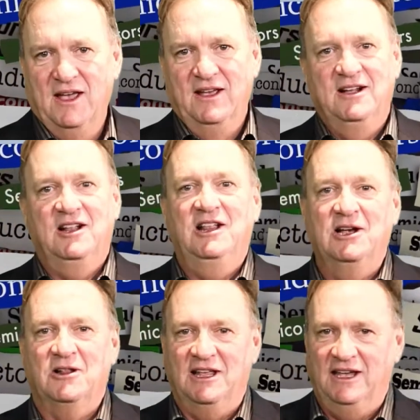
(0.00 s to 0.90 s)

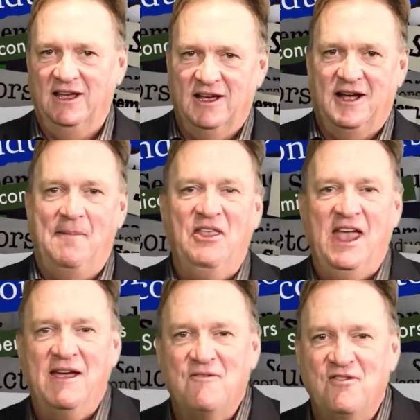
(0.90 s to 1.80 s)
clearly,
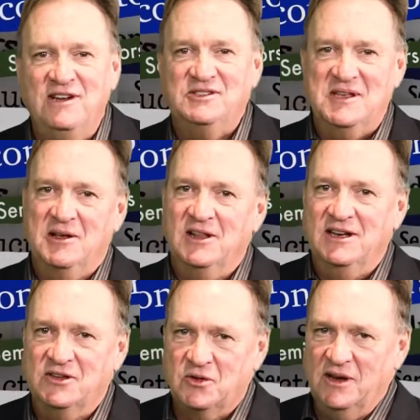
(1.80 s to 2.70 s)
every single
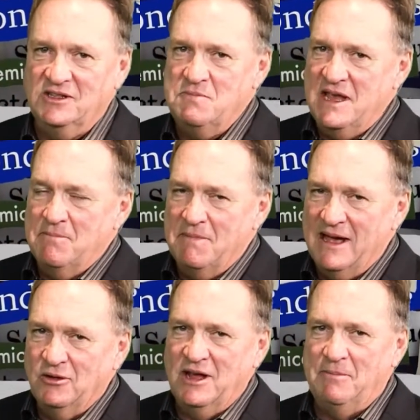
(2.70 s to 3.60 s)
industry is being
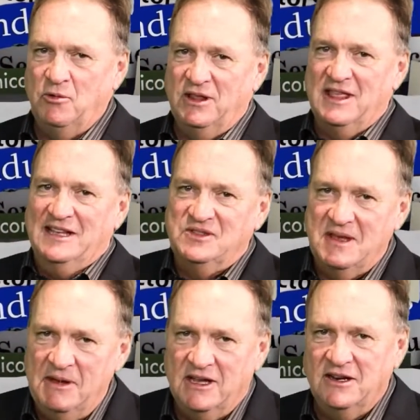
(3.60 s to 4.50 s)
bound up with
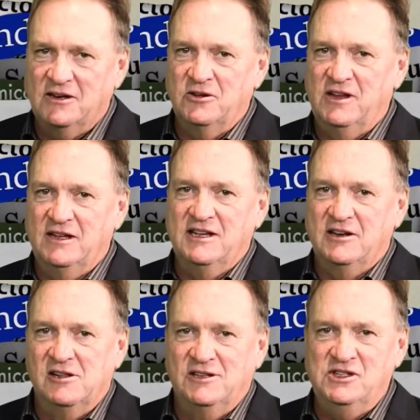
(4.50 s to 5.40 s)
semiconductor
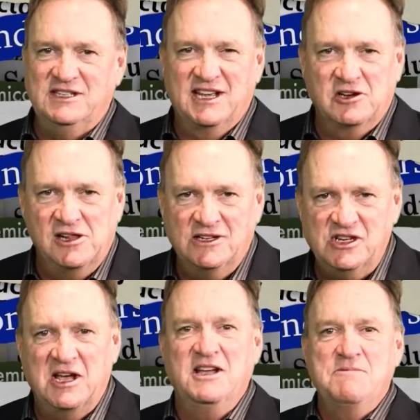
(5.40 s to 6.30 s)
technology.
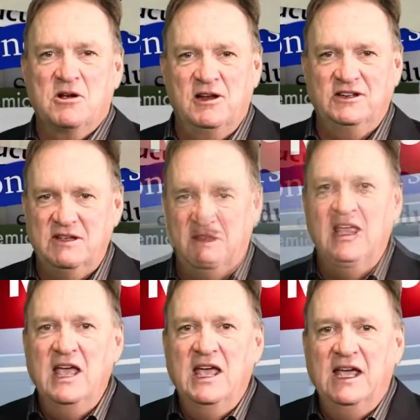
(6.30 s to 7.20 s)

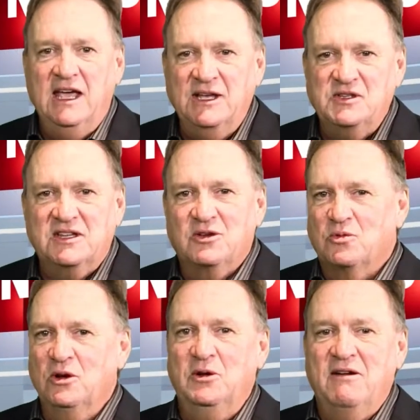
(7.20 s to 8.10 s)
Hyperconnectivity is at the
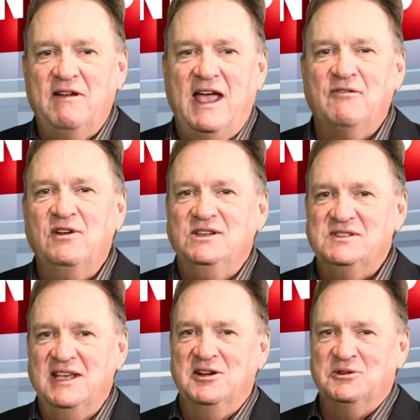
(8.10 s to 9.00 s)
root of every
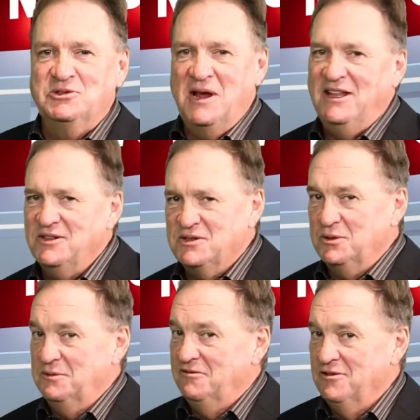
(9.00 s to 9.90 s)
single trend.
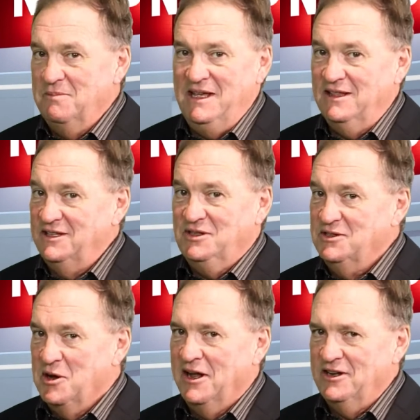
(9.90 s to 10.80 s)
So for me, this is
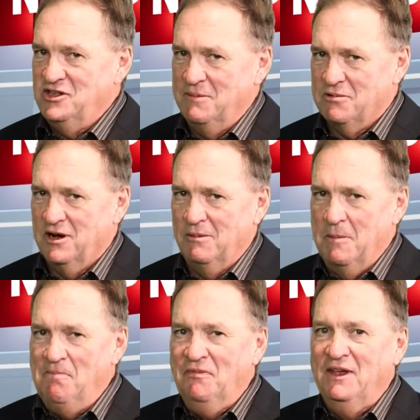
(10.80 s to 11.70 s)
not a chip problem.